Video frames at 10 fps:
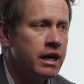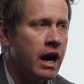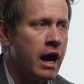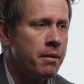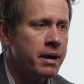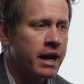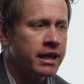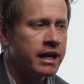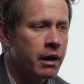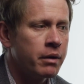um, and I
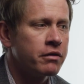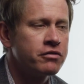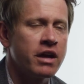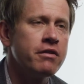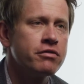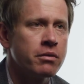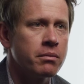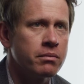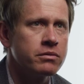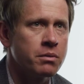think I would have saved
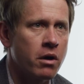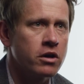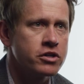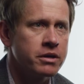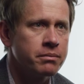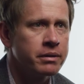some some hardship.